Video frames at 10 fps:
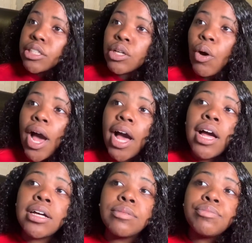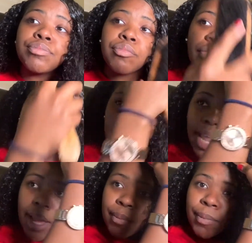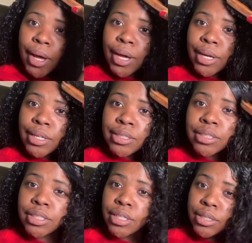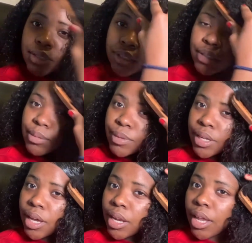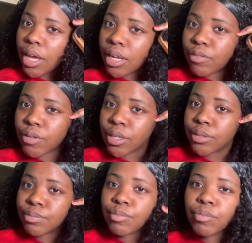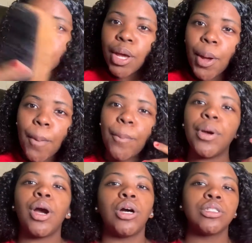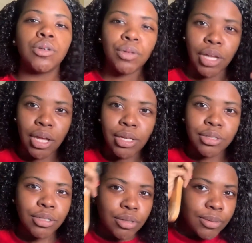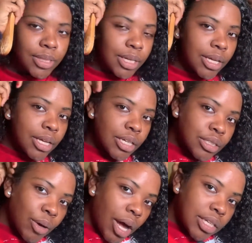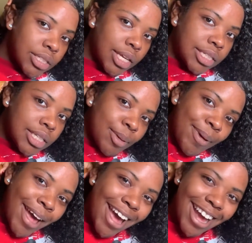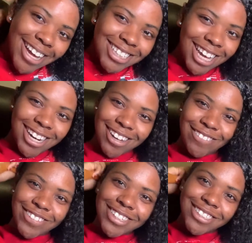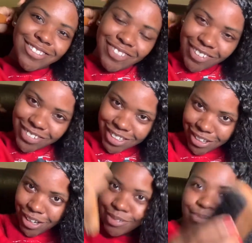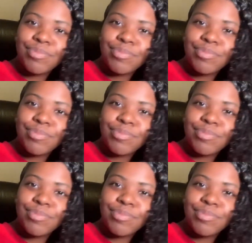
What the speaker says: So I like mine's to be kind of like in the front, but also not, you know what I'm saying? So I just like slick it back. It's kind of confusing, but I'm gonna show y'all.